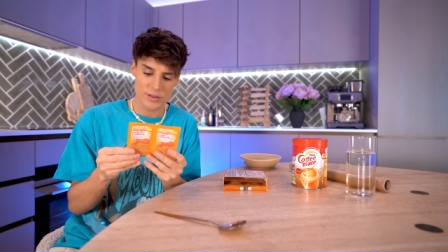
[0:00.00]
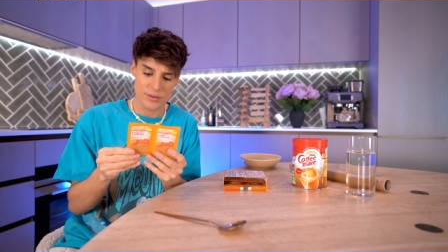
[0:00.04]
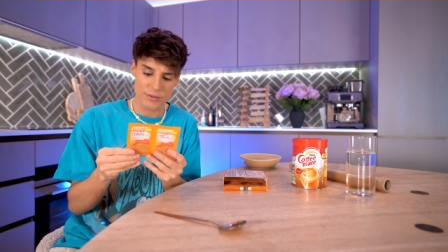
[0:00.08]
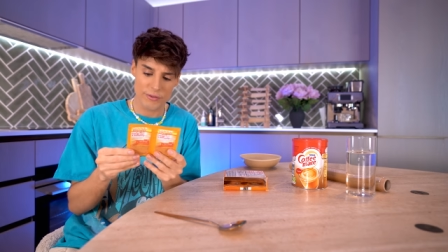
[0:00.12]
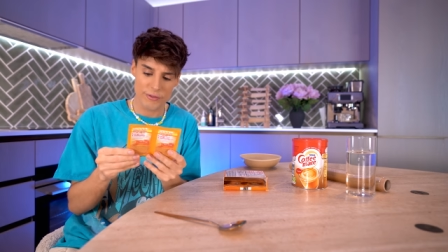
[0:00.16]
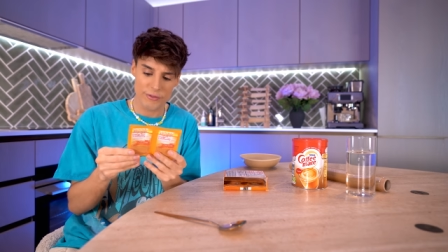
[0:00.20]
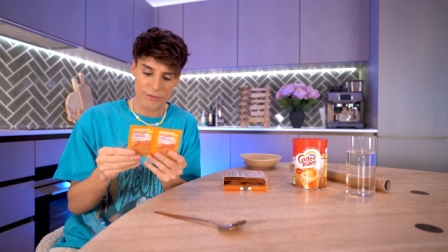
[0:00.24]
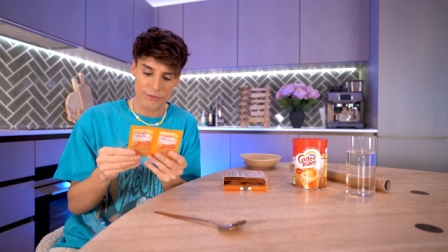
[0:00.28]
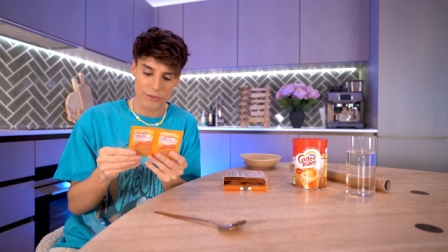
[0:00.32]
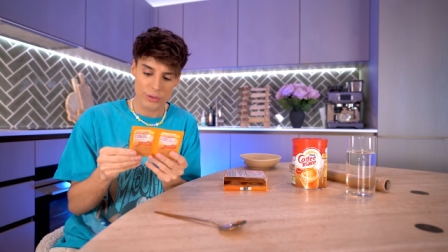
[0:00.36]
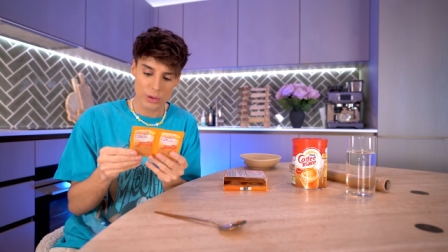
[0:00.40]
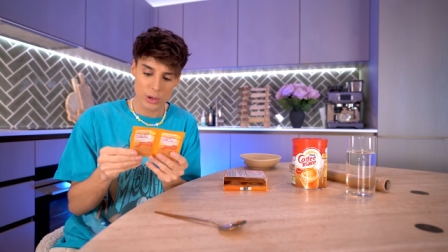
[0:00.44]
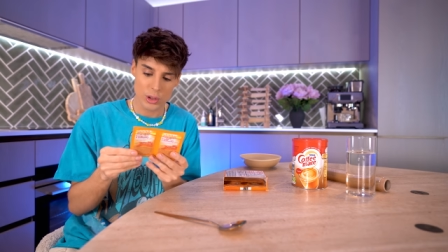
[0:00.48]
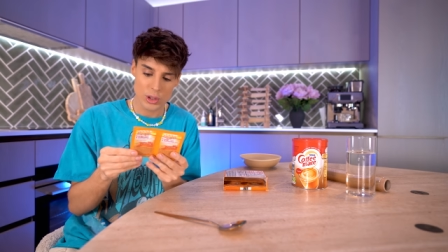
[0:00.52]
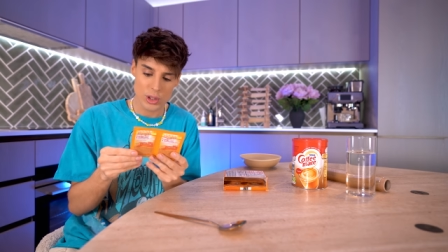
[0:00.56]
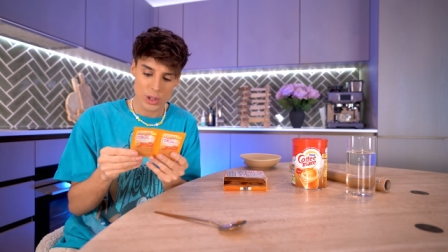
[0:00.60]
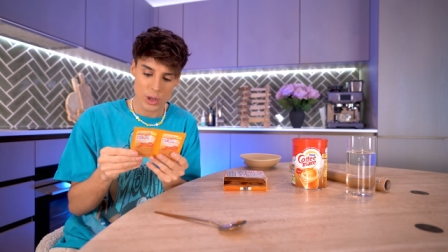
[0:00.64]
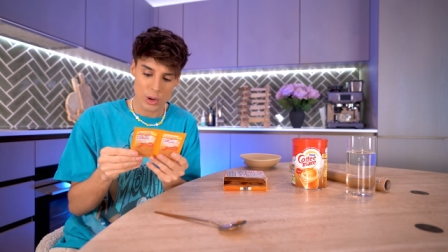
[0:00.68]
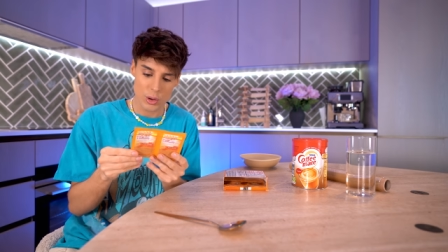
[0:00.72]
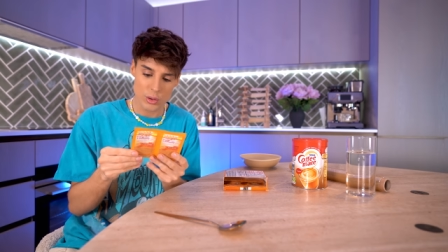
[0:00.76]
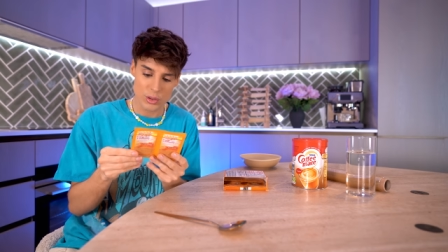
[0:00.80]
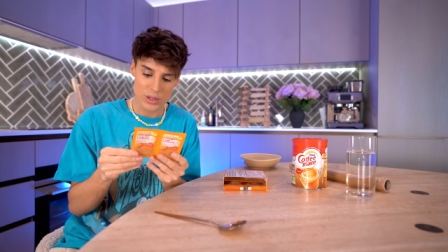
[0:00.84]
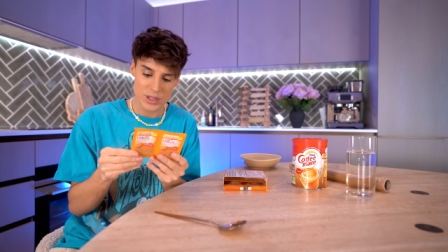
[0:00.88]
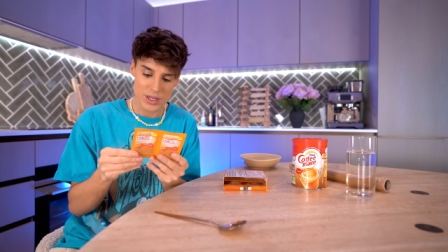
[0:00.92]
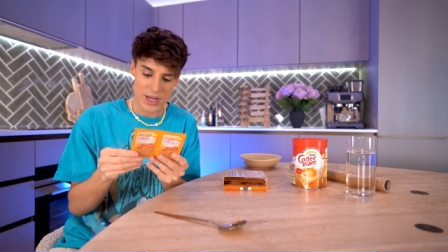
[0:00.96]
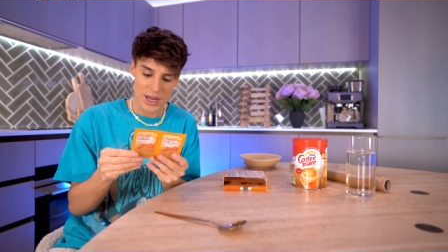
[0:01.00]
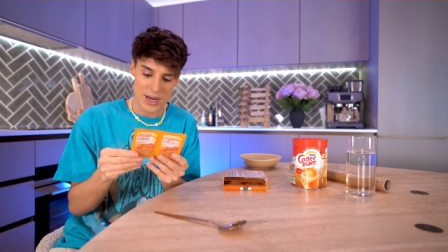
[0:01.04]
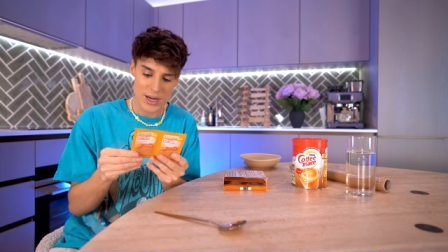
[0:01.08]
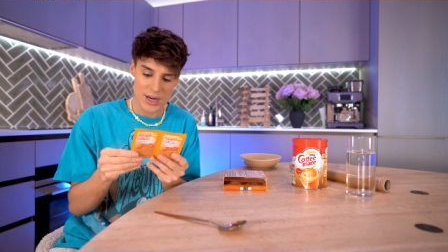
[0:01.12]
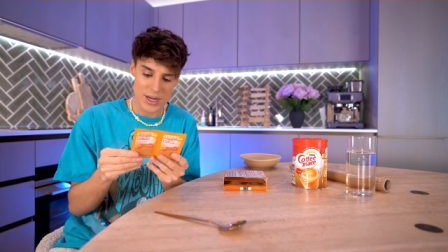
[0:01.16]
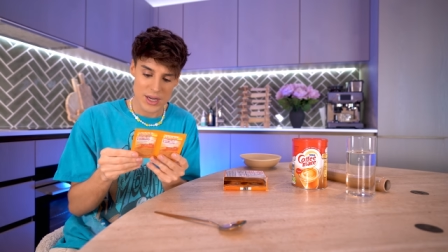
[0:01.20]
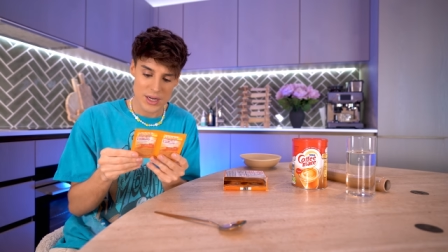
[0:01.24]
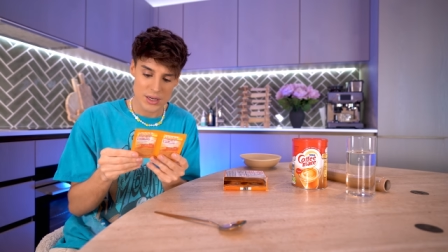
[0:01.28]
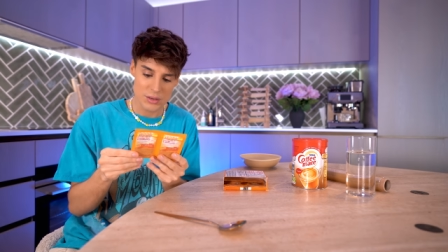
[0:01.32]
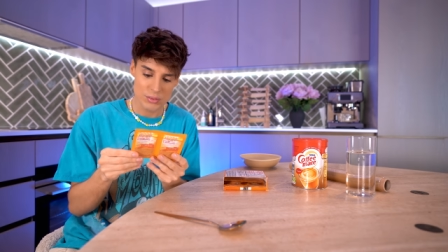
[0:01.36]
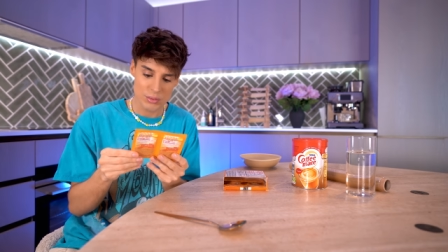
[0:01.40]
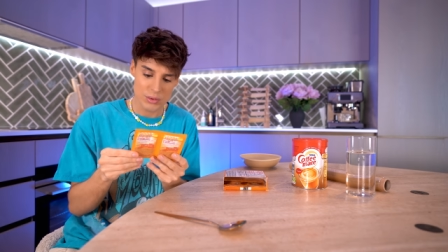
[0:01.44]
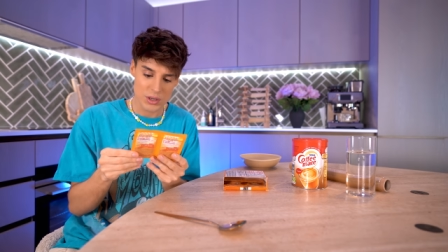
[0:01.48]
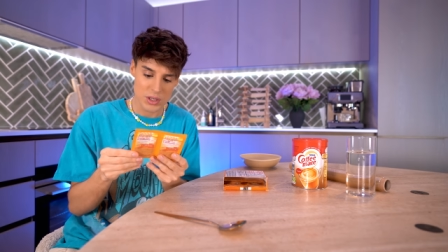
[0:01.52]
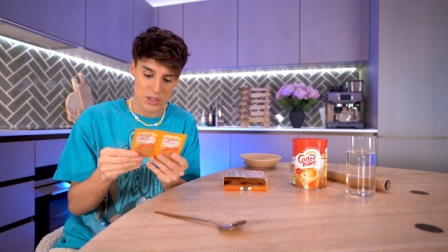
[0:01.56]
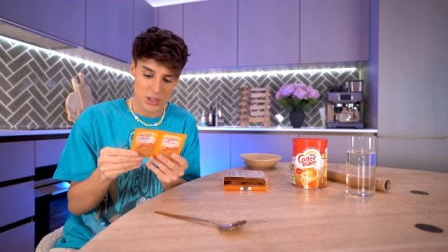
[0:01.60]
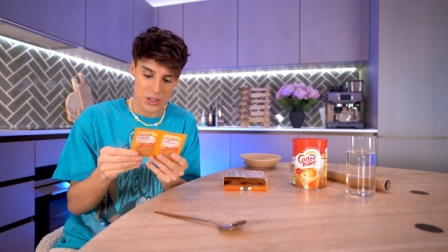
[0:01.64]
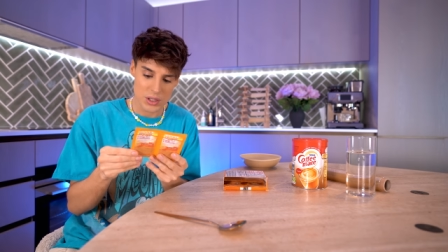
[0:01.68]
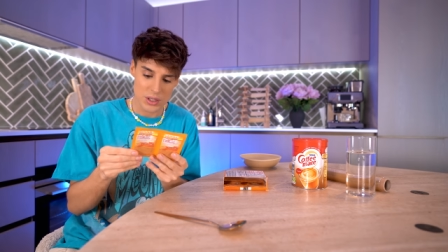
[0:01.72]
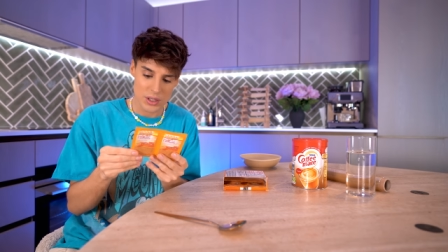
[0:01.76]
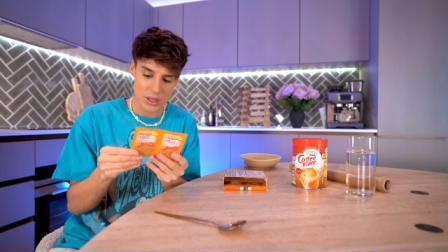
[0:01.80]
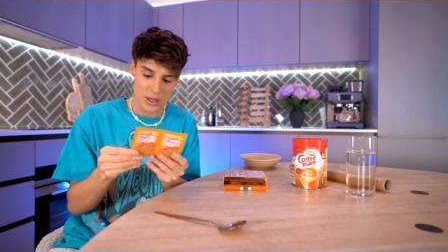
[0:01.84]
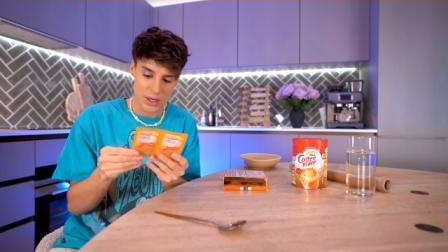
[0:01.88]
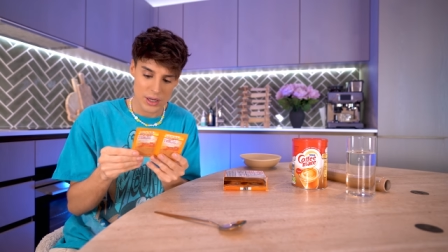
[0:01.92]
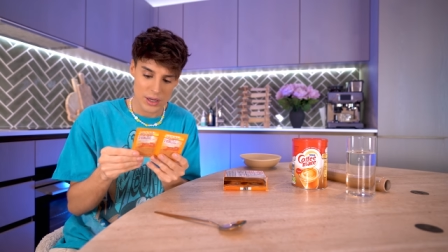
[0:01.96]
fructose in it,
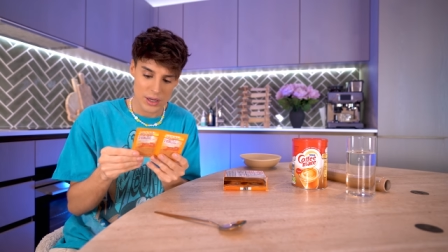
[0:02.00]
which